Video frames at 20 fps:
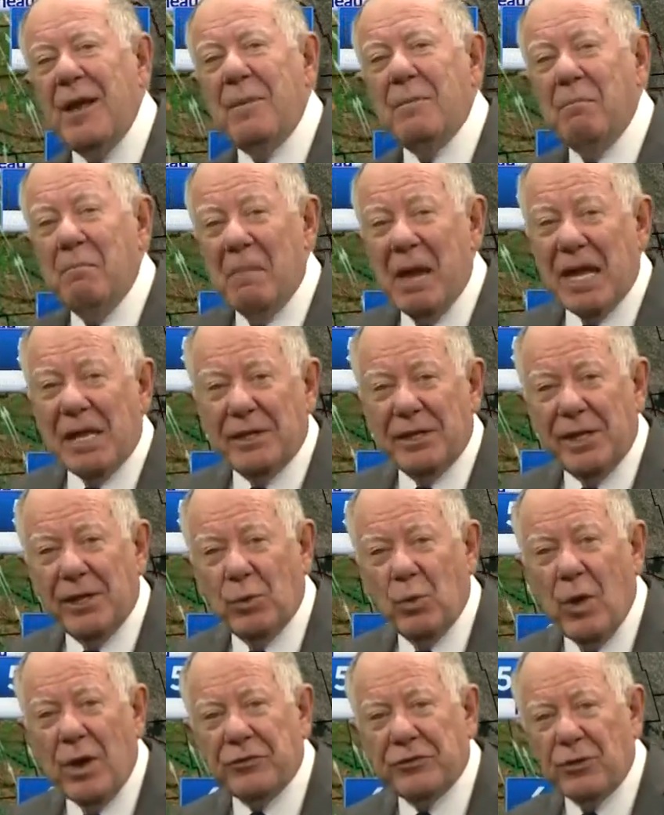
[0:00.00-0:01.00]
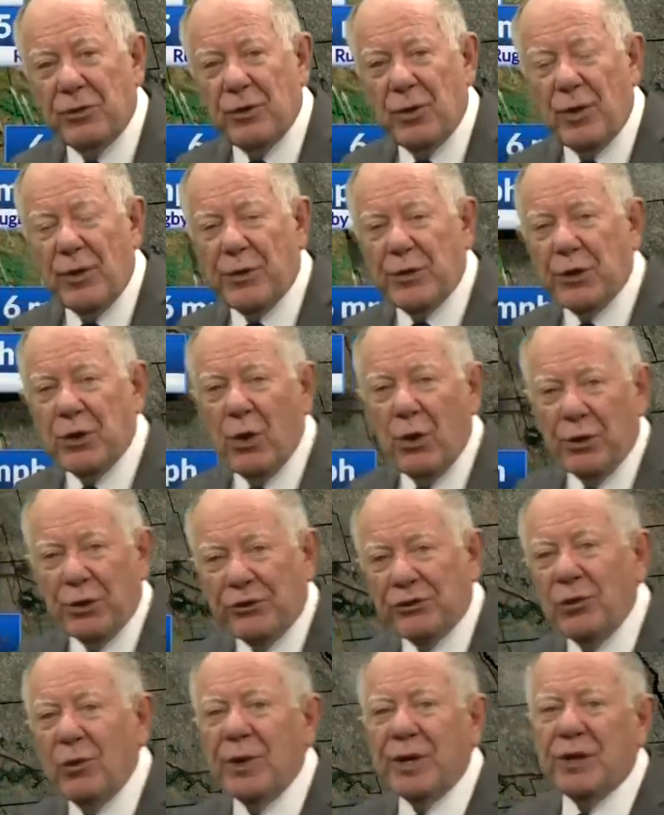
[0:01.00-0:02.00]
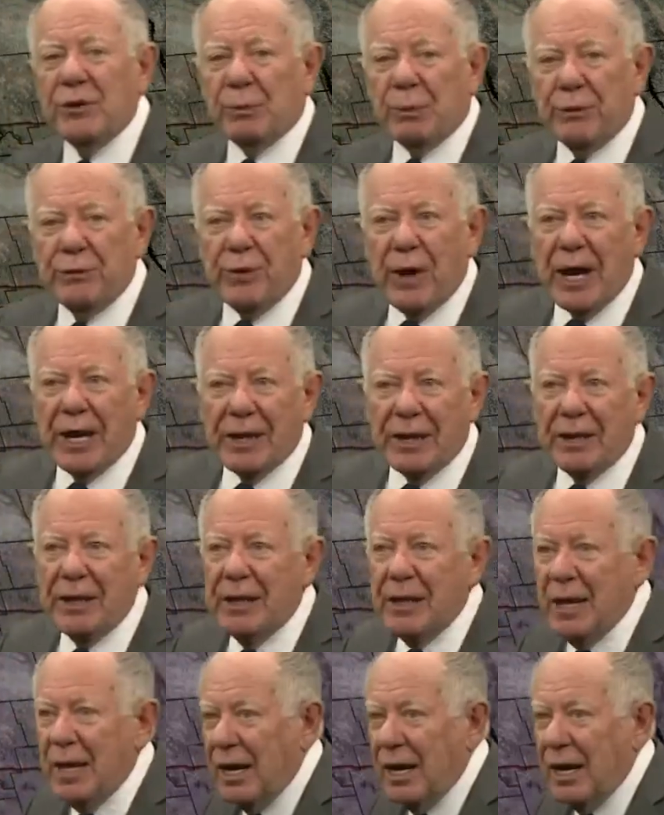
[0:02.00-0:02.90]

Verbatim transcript: mainly in western North Dakota so it is providing